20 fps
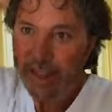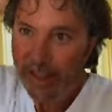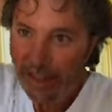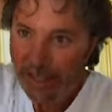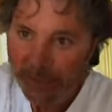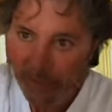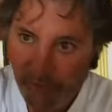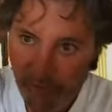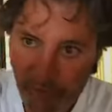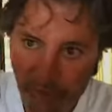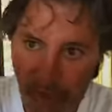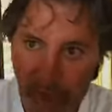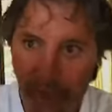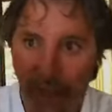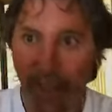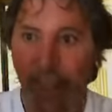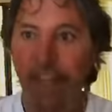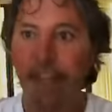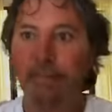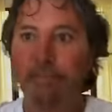is
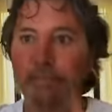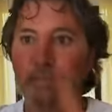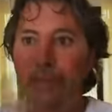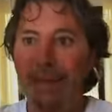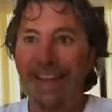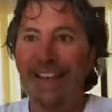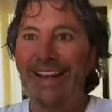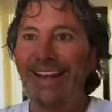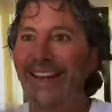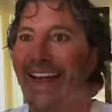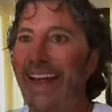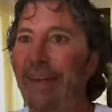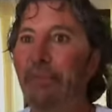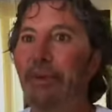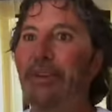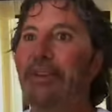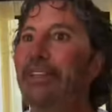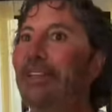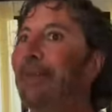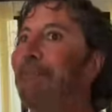fucking being
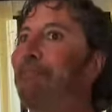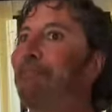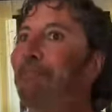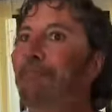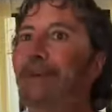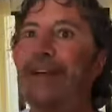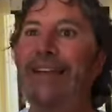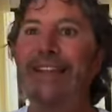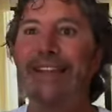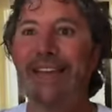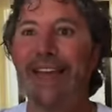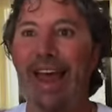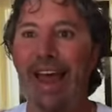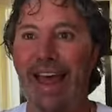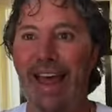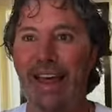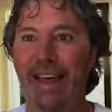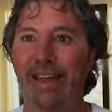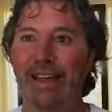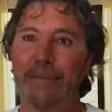able to be
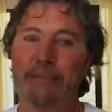that.